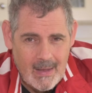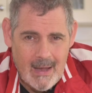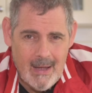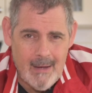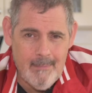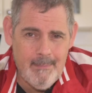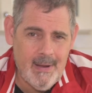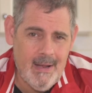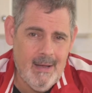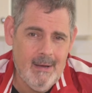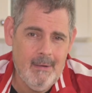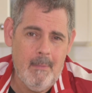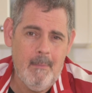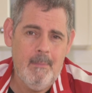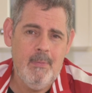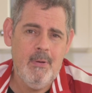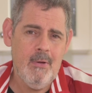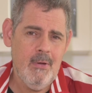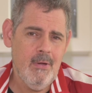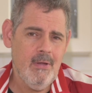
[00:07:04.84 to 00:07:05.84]
about
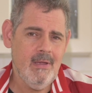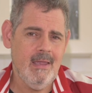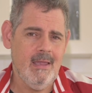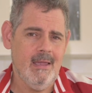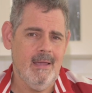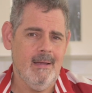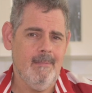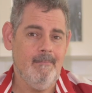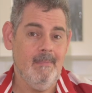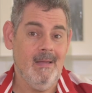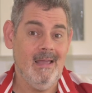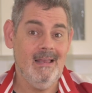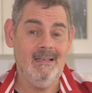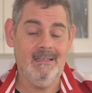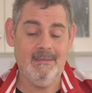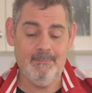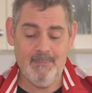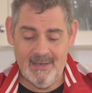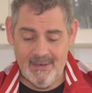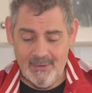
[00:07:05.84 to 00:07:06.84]
Pergear, and
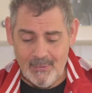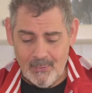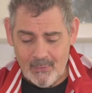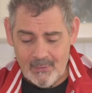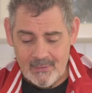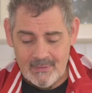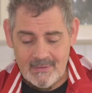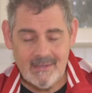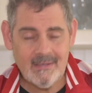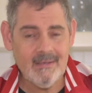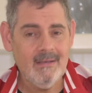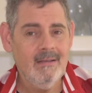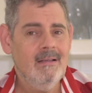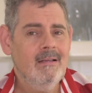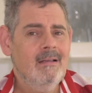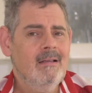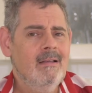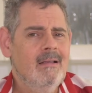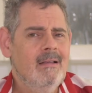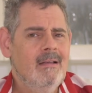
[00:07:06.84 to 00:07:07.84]
it's because
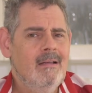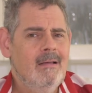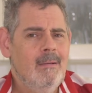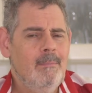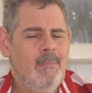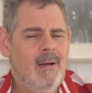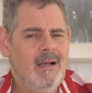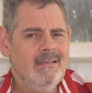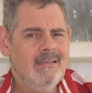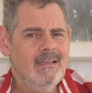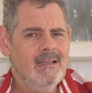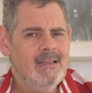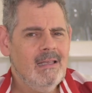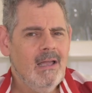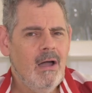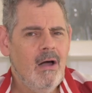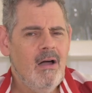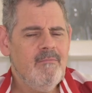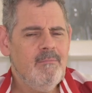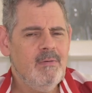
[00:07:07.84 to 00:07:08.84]
basically
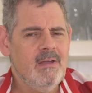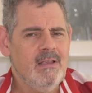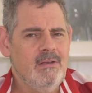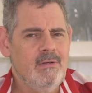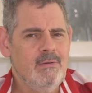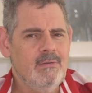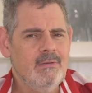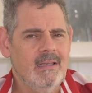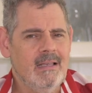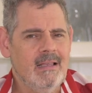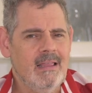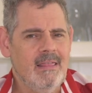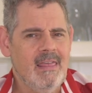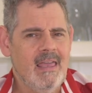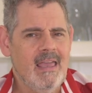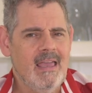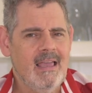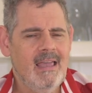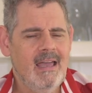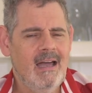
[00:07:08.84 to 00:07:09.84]
I've been using
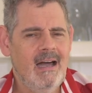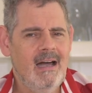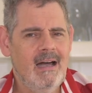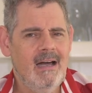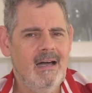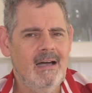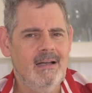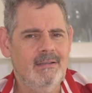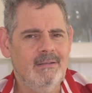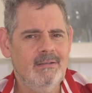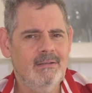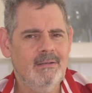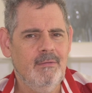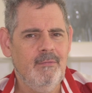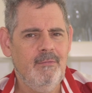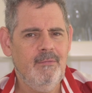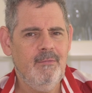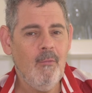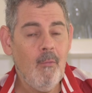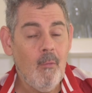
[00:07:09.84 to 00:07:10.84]
their cards
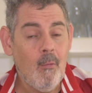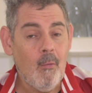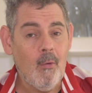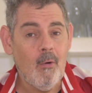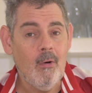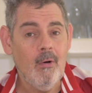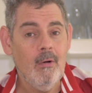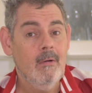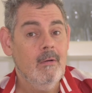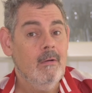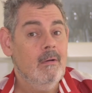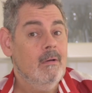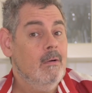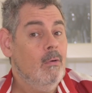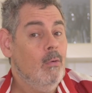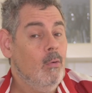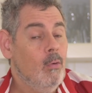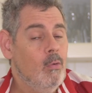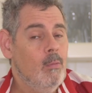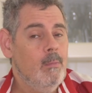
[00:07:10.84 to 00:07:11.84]
for
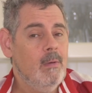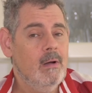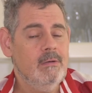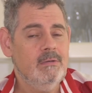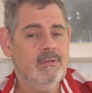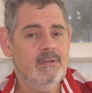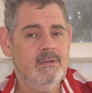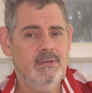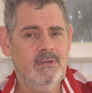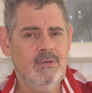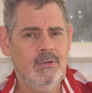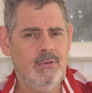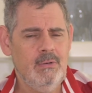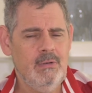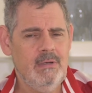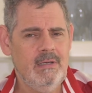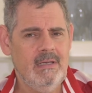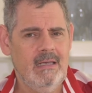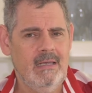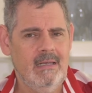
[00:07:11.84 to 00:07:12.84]
almost 2
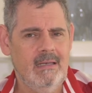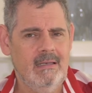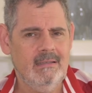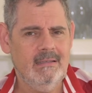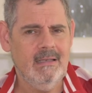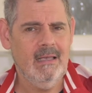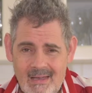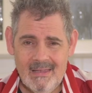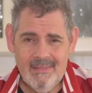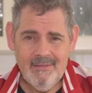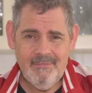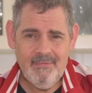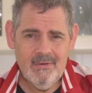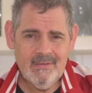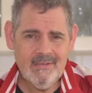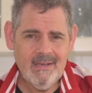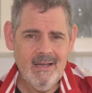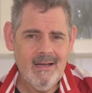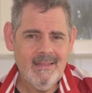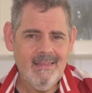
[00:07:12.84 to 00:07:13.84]
years. And the
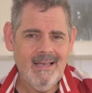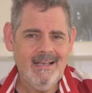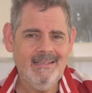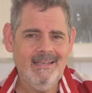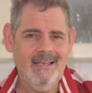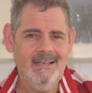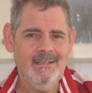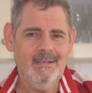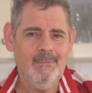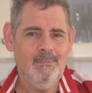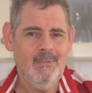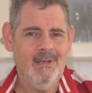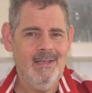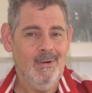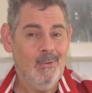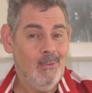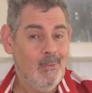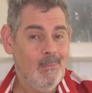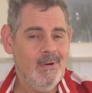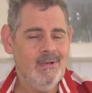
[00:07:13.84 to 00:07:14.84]
first card they sent to me
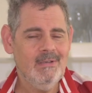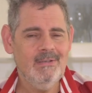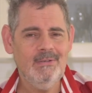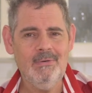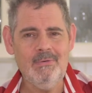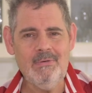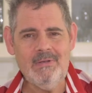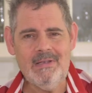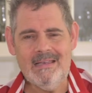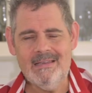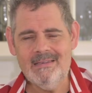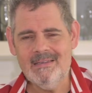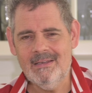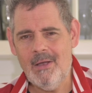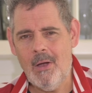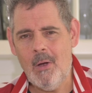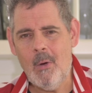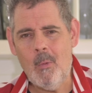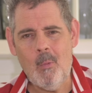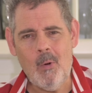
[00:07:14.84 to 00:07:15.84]
almost 2 years
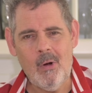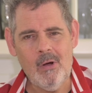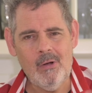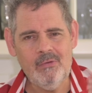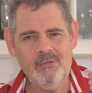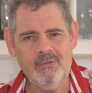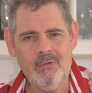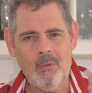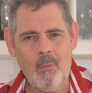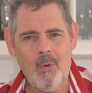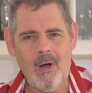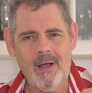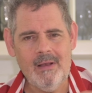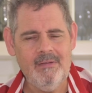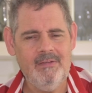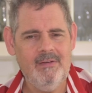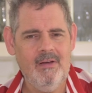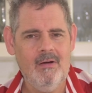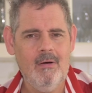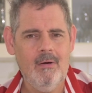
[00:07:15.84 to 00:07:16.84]
ago was the 1
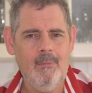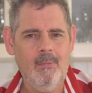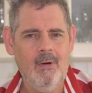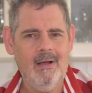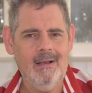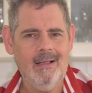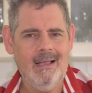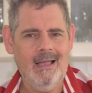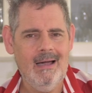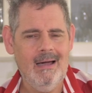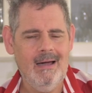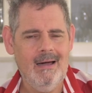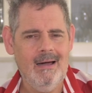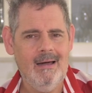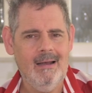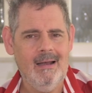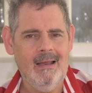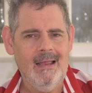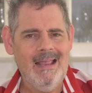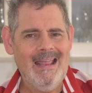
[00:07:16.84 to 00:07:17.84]
terabyte
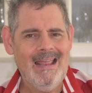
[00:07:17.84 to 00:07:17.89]
card.